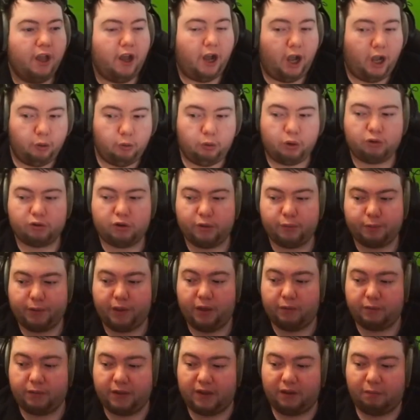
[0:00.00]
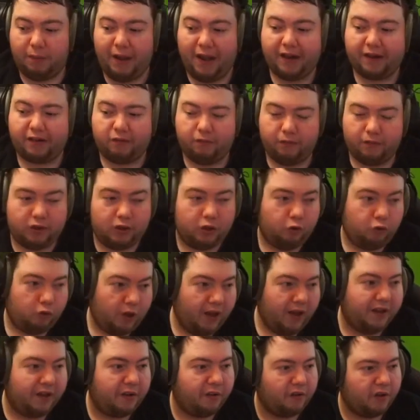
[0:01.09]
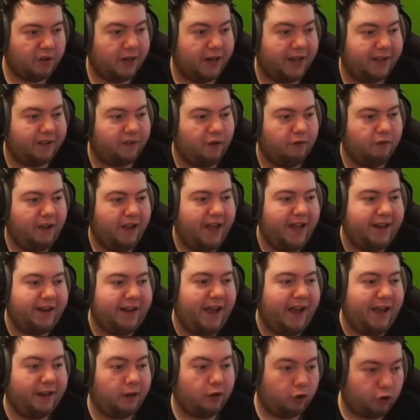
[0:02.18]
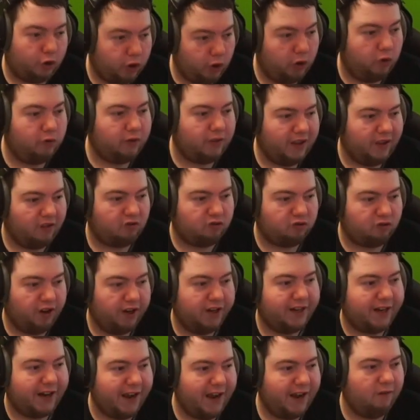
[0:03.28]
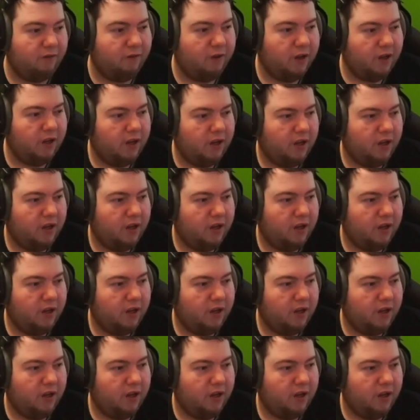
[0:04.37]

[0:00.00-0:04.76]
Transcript: I want to open up these packs for you guys, so let's go ahead and do this right now.